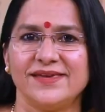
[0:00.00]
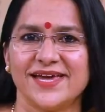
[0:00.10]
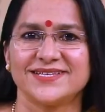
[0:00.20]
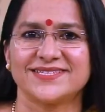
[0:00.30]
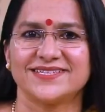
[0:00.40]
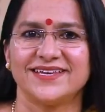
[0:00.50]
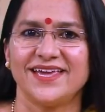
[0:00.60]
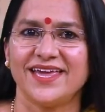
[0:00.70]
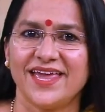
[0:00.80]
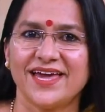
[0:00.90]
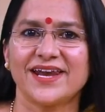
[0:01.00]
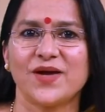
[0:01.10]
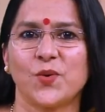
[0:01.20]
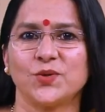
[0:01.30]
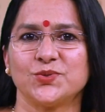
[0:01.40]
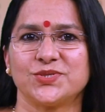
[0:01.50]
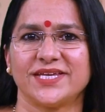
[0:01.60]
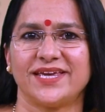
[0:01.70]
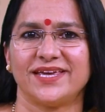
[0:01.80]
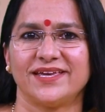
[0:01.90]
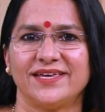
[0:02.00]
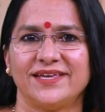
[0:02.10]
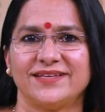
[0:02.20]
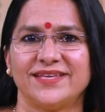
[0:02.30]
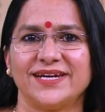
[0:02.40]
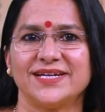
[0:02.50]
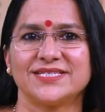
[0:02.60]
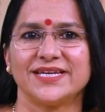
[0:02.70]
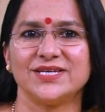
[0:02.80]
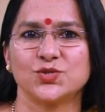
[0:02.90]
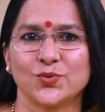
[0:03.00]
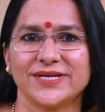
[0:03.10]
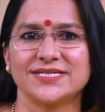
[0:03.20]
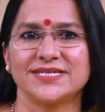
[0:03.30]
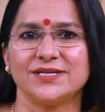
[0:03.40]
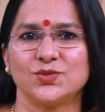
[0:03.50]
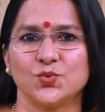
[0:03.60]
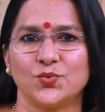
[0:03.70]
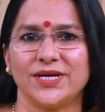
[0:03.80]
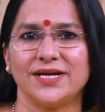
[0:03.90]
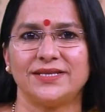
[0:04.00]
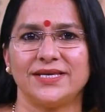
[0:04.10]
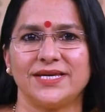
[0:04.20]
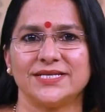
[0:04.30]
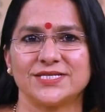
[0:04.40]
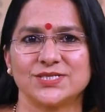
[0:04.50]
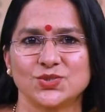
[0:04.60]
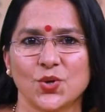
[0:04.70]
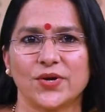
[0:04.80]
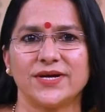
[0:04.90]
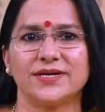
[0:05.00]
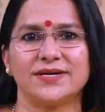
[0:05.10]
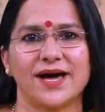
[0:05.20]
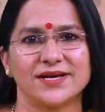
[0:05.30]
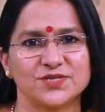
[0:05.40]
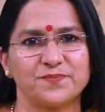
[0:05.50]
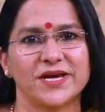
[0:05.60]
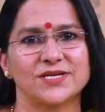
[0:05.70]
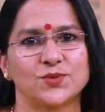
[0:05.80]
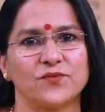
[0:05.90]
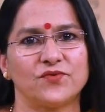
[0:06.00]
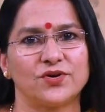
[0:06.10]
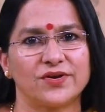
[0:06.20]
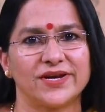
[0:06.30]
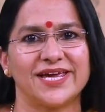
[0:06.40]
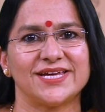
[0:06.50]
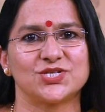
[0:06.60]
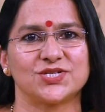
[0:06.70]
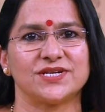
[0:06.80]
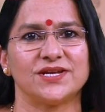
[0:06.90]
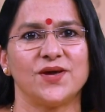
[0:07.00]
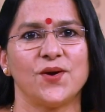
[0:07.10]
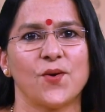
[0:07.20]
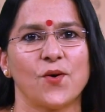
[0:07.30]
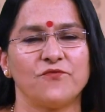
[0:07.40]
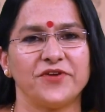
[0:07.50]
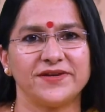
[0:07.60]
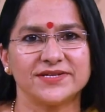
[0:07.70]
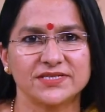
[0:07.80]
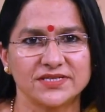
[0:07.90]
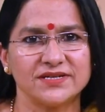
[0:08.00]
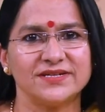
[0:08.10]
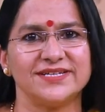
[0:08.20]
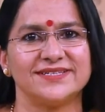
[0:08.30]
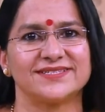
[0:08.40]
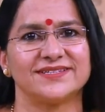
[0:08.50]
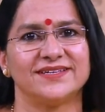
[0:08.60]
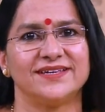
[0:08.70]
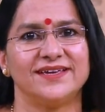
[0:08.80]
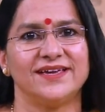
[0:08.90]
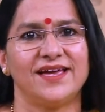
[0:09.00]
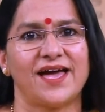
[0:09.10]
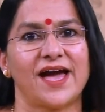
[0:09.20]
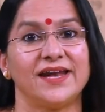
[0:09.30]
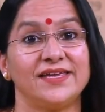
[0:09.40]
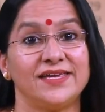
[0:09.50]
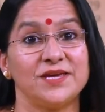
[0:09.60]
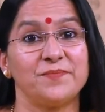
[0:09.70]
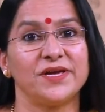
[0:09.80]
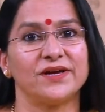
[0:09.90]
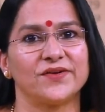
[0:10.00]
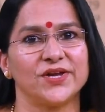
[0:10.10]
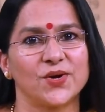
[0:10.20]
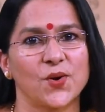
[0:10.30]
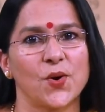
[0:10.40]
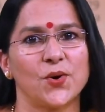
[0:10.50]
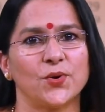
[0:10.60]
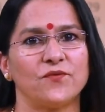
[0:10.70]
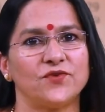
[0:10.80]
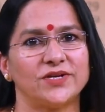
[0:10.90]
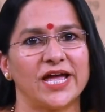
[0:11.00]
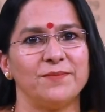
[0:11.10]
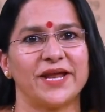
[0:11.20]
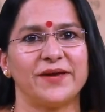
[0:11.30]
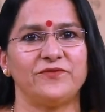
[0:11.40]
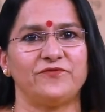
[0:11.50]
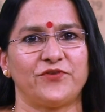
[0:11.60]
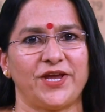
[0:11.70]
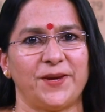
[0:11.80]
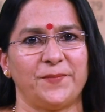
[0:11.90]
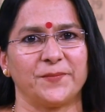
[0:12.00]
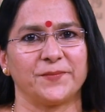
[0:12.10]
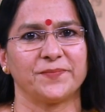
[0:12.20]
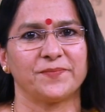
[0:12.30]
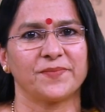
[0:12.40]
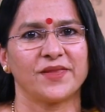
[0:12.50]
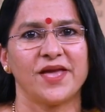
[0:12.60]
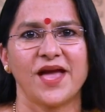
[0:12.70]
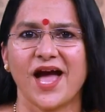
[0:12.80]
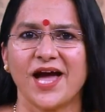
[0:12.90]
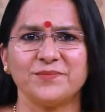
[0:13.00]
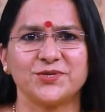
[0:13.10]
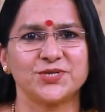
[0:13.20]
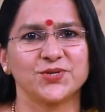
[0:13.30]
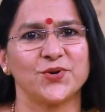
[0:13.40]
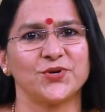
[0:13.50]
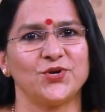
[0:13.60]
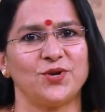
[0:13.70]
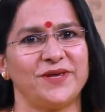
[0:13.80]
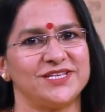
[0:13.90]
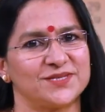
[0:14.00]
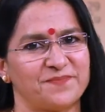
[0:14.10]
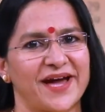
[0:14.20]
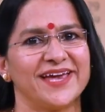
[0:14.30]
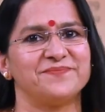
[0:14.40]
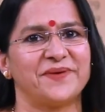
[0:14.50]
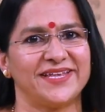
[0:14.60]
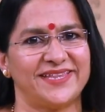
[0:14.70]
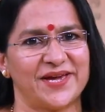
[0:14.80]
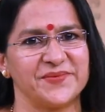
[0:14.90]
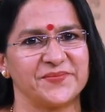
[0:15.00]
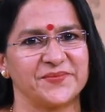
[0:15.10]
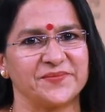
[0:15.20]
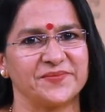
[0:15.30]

Yes, here I want to say that it's interesting to read the historical aspect of creation of various theories and keeping a record of timeline frame. I'm sure you'll be inspired by them.